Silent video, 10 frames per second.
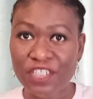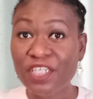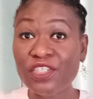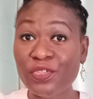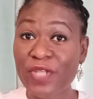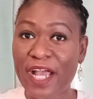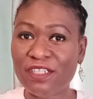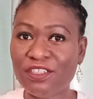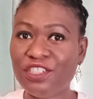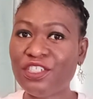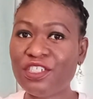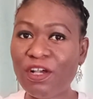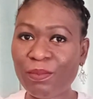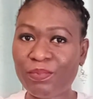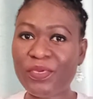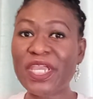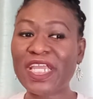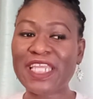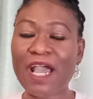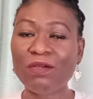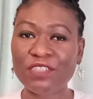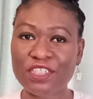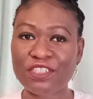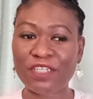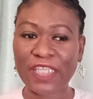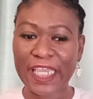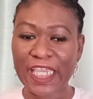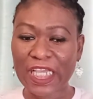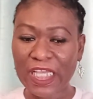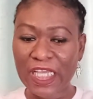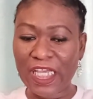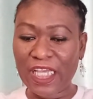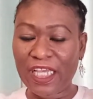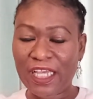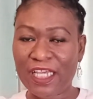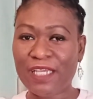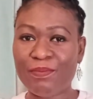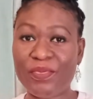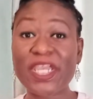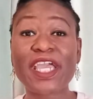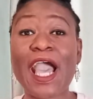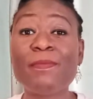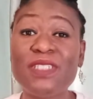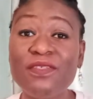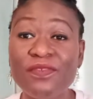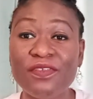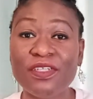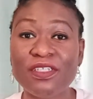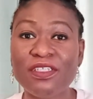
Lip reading: She didn't do that. She did not bring it down. She did not like bring it captive.